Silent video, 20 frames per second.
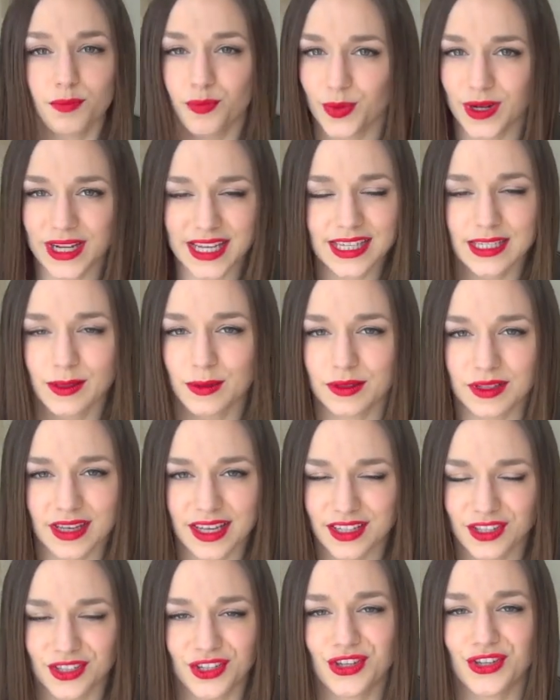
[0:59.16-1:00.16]
Please
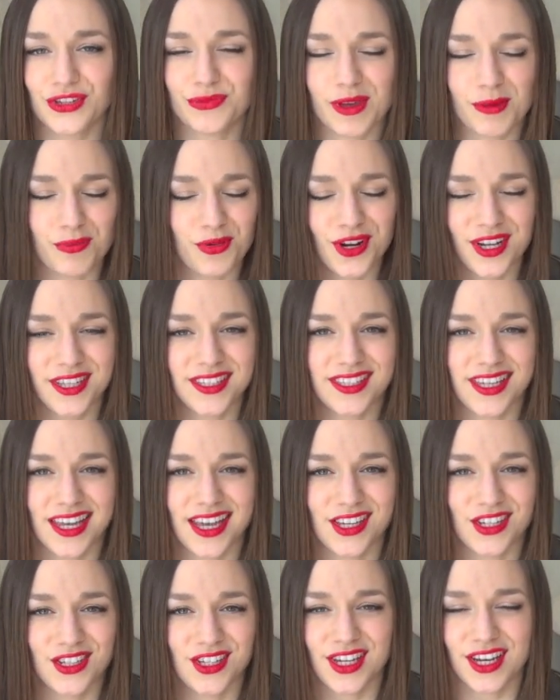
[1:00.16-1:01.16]
excuse my
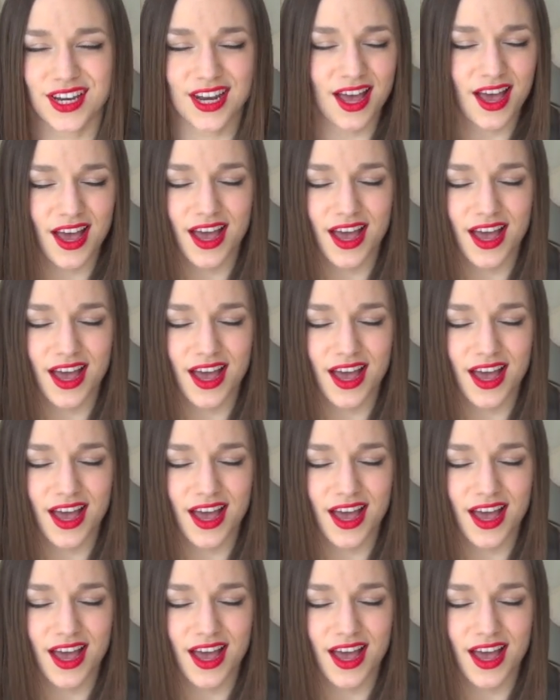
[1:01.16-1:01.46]
pronunciation,